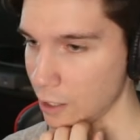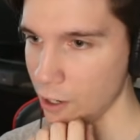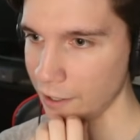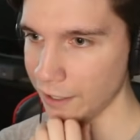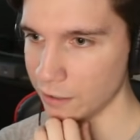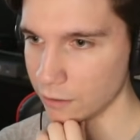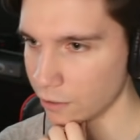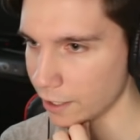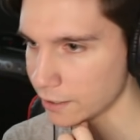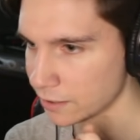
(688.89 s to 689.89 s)
Alright,
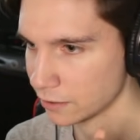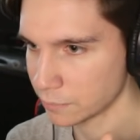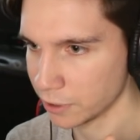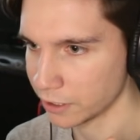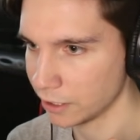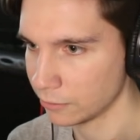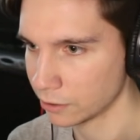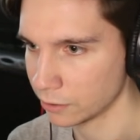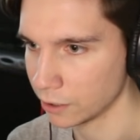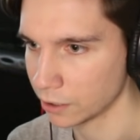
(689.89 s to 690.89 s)
okay, let's hear this breakdown
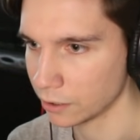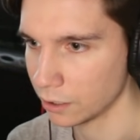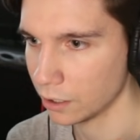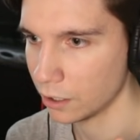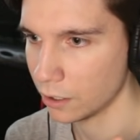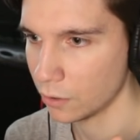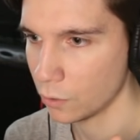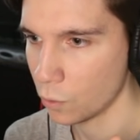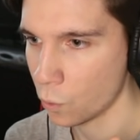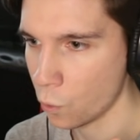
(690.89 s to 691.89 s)
real
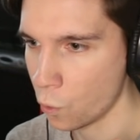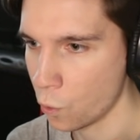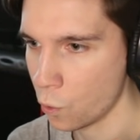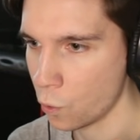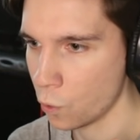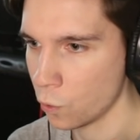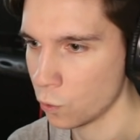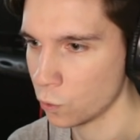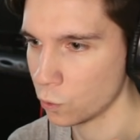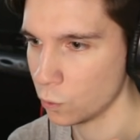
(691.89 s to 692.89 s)
quick.
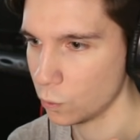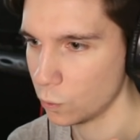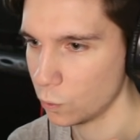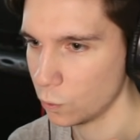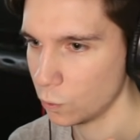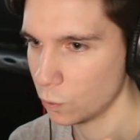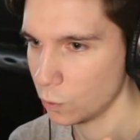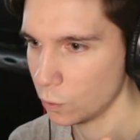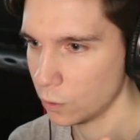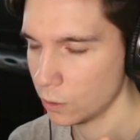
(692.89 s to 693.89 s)
Ooh.
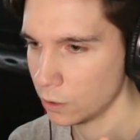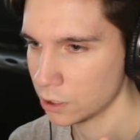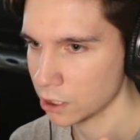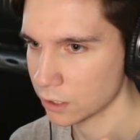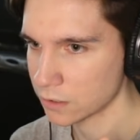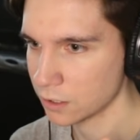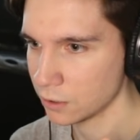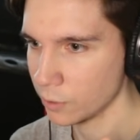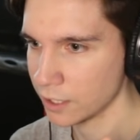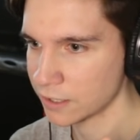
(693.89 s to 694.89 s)
Got the
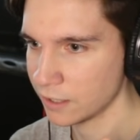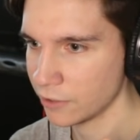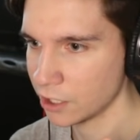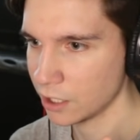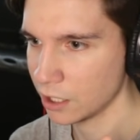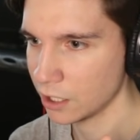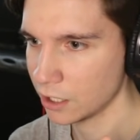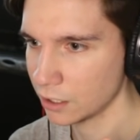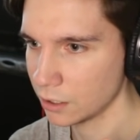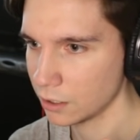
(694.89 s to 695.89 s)
silhouettes and
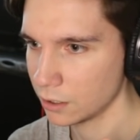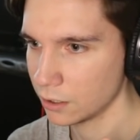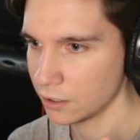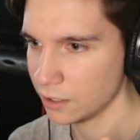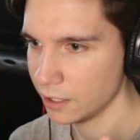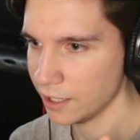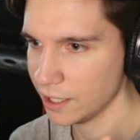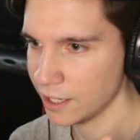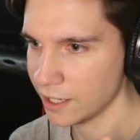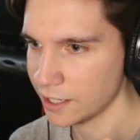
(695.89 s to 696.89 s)
everything.
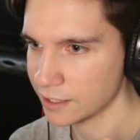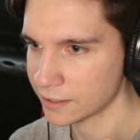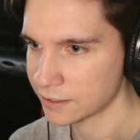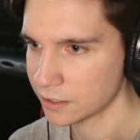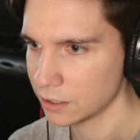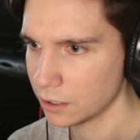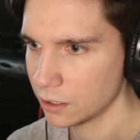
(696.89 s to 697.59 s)
Yes!